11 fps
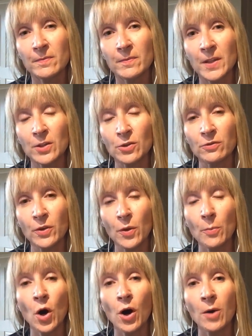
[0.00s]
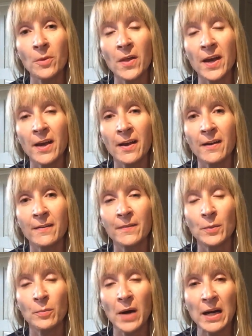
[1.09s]
Can you feel the palm of the hand,
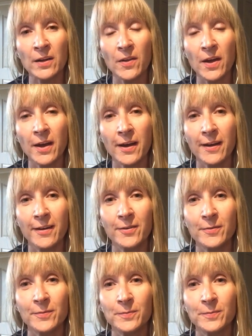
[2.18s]
the back of the hand?